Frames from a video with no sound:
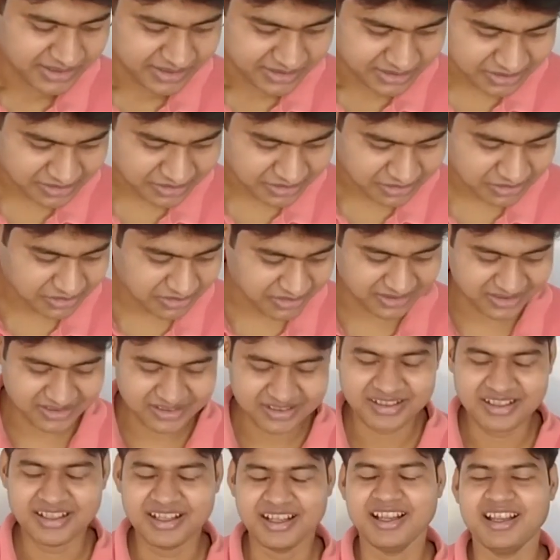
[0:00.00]
So
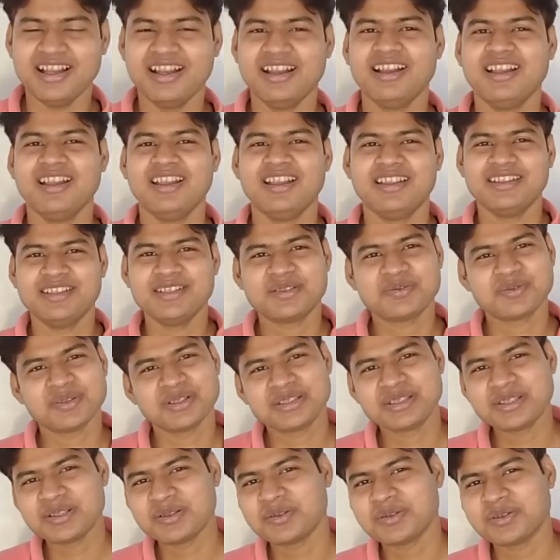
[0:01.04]
this
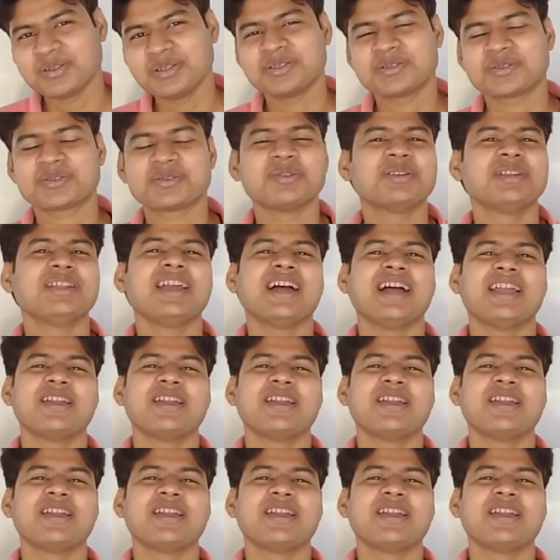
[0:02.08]
was the whole story.